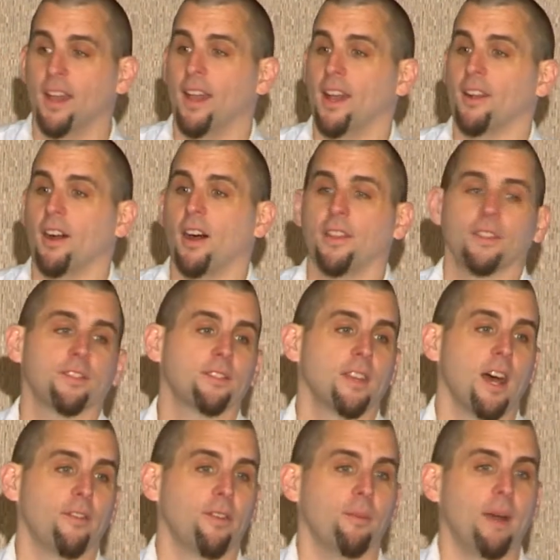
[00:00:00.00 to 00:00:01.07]
and all this
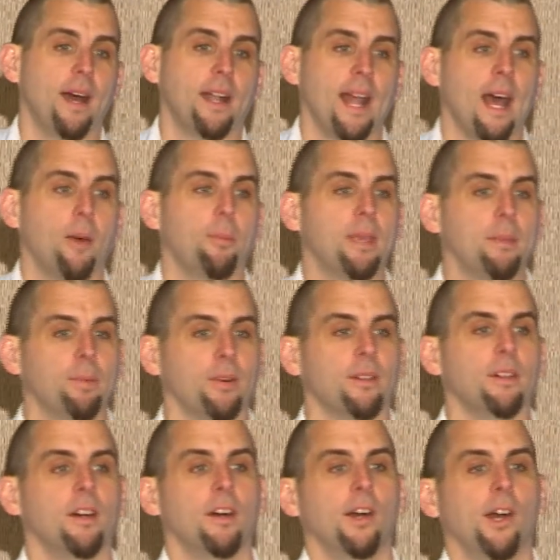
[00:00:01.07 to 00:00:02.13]
stuff about how
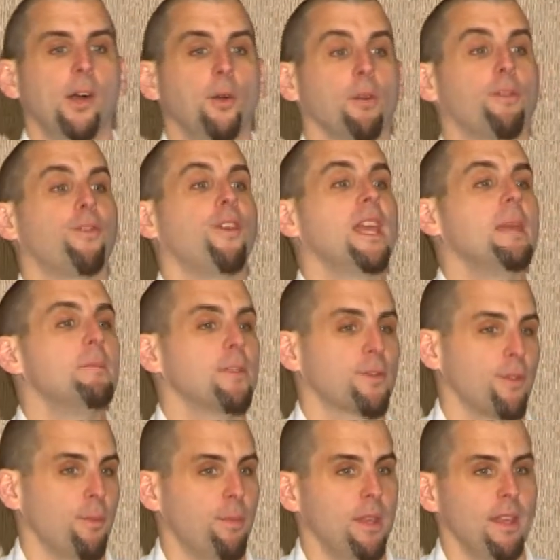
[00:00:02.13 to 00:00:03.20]
people who are famous
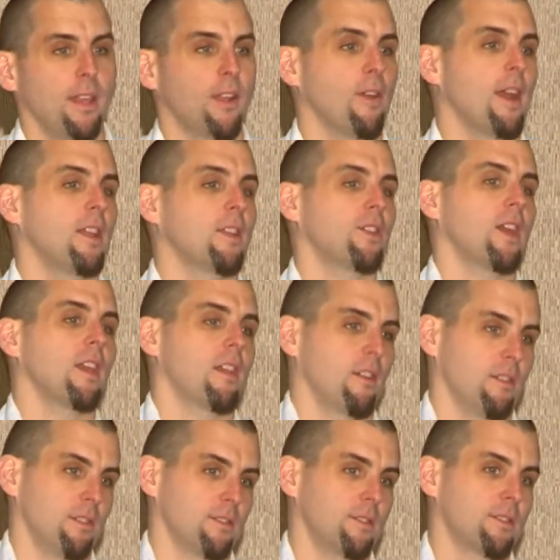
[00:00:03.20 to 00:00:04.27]
for being great
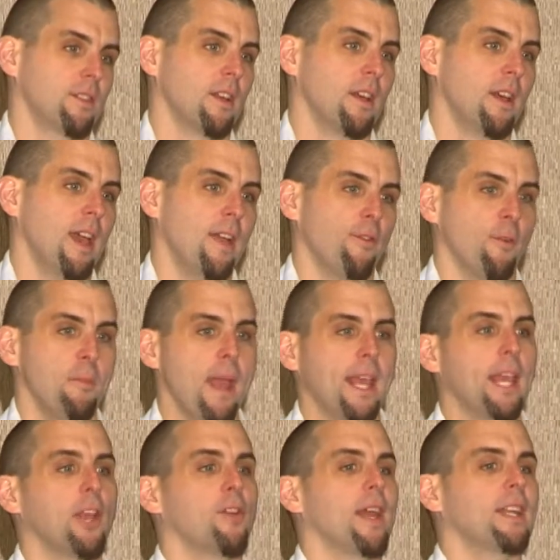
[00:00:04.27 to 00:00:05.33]
thinkers and for
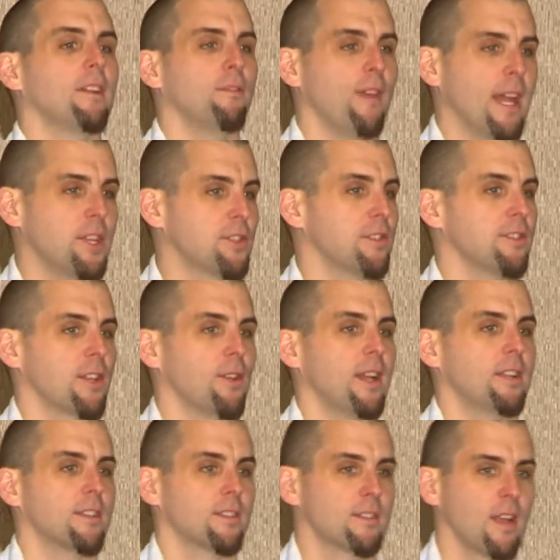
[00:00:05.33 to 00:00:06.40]
making great inventions and great
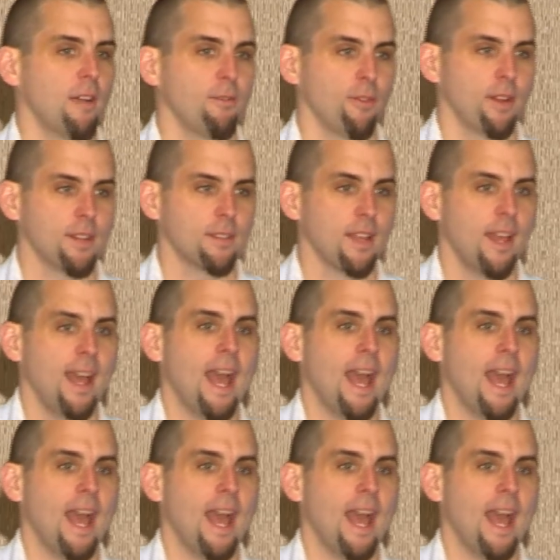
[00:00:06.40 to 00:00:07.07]
discoveries,